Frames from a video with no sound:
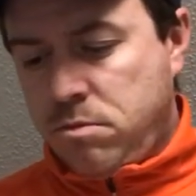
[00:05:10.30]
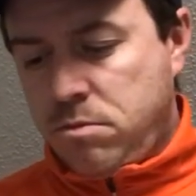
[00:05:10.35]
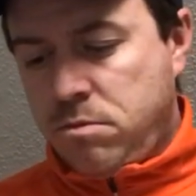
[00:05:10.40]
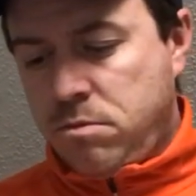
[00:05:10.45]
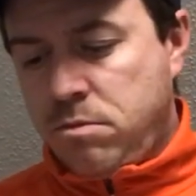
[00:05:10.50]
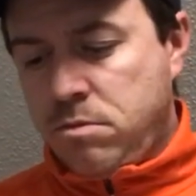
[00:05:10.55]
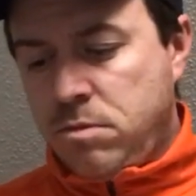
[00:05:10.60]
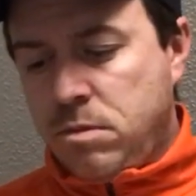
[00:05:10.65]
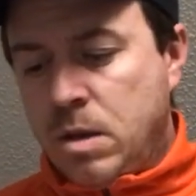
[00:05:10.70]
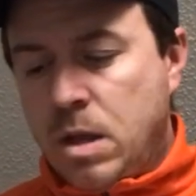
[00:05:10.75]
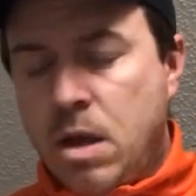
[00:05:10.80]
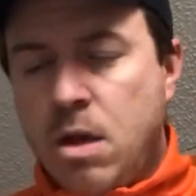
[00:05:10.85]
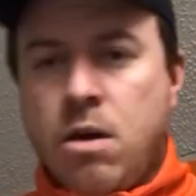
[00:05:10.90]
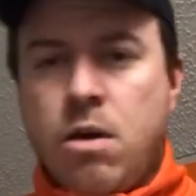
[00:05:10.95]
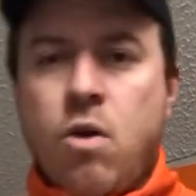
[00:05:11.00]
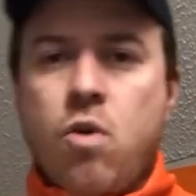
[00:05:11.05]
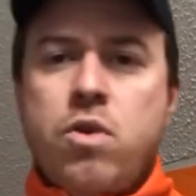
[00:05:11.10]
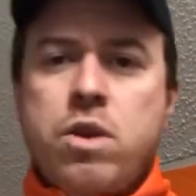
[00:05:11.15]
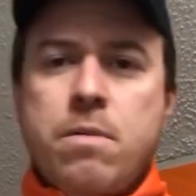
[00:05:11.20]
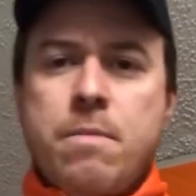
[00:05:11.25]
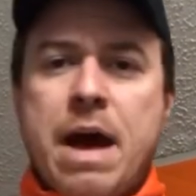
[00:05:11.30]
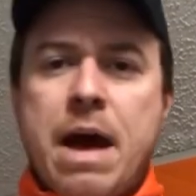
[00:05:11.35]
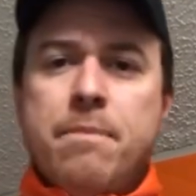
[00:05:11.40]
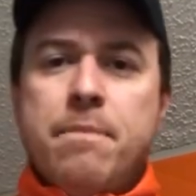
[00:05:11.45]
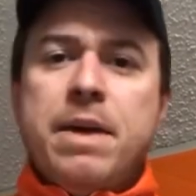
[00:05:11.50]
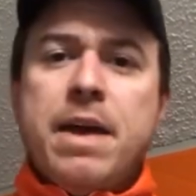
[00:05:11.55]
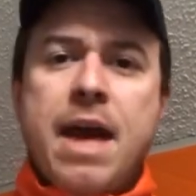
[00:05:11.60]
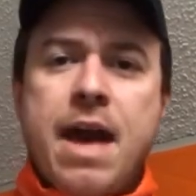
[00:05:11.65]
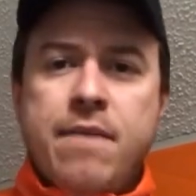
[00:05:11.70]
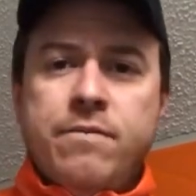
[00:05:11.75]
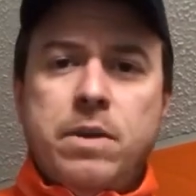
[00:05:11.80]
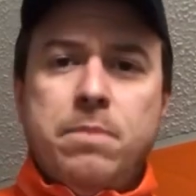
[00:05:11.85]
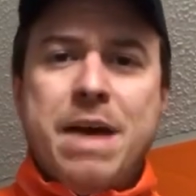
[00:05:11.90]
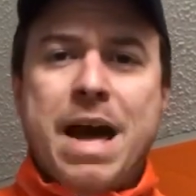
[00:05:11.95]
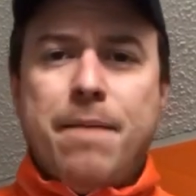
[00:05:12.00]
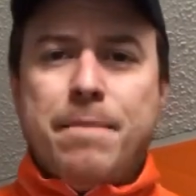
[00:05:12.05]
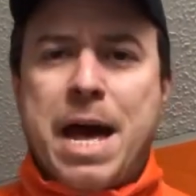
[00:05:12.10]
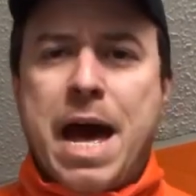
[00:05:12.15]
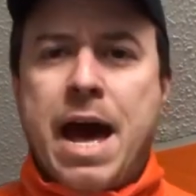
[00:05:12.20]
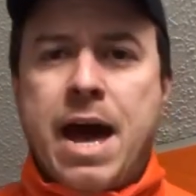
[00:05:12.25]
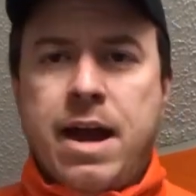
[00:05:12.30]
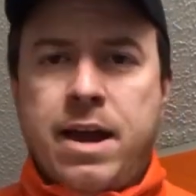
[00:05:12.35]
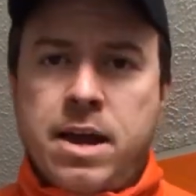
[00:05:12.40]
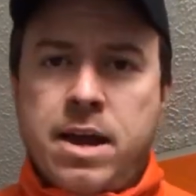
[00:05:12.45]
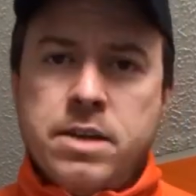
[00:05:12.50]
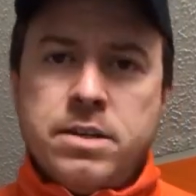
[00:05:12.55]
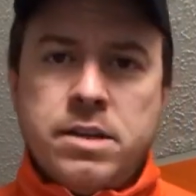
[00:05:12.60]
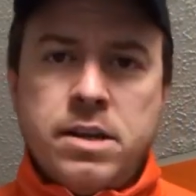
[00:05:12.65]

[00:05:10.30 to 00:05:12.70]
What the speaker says: Or you might be having Bama-itis tonight.